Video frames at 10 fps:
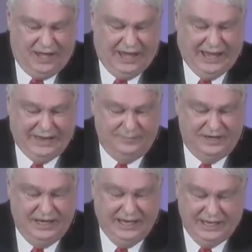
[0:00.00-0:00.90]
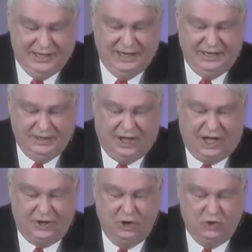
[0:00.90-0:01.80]
had been hidden in
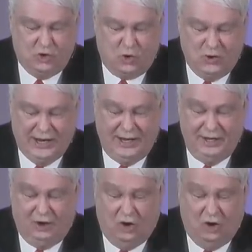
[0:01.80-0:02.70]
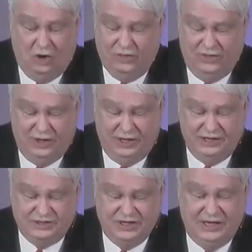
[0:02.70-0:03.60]
God who created all
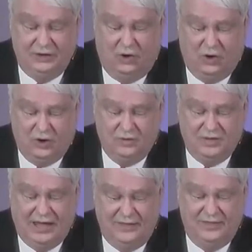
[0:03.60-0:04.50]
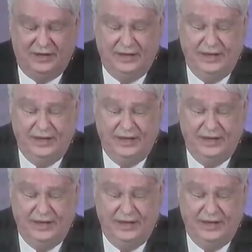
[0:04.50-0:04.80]
things in order that the